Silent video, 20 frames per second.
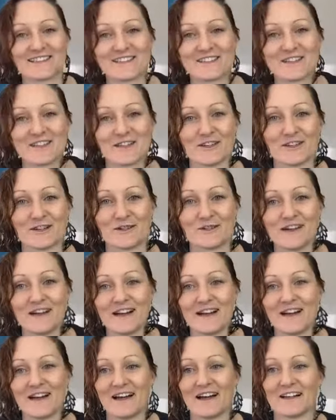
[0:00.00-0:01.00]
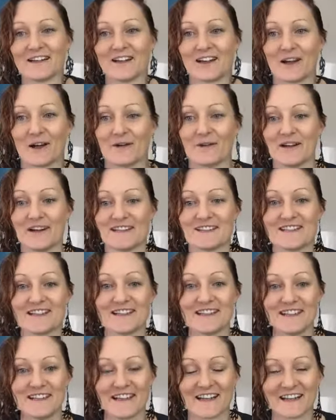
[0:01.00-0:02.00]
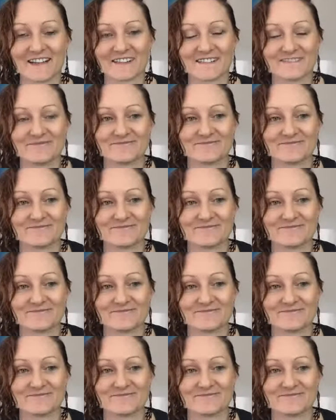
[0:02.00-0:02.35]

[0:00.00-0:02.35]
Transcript: to go into clinic.